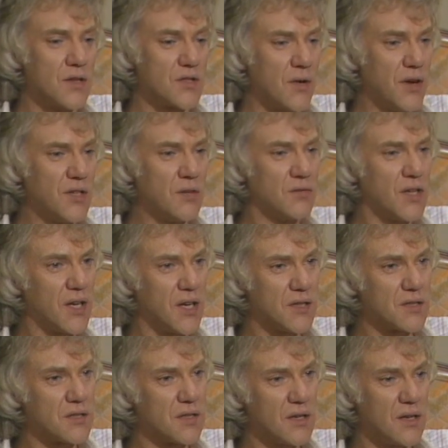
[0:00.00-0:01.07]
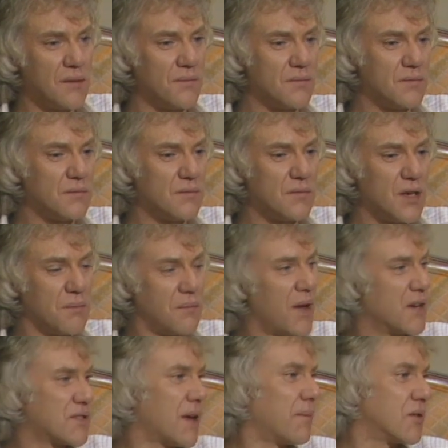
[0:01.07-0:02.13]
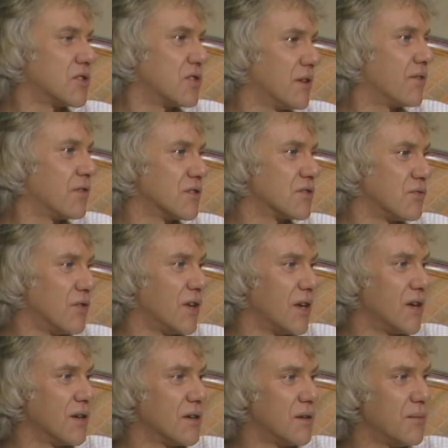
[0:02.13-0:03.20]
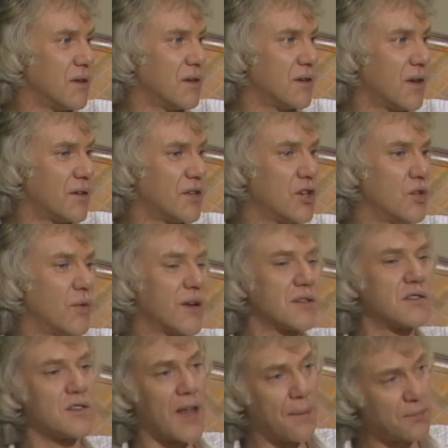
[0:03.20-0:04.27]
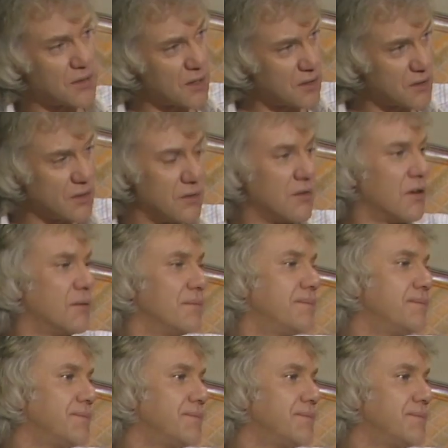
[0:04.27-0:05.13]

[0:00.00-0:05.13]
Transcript: So I don't think it's, um, it makes that much difference, really. I mean, I think you accept it, you know.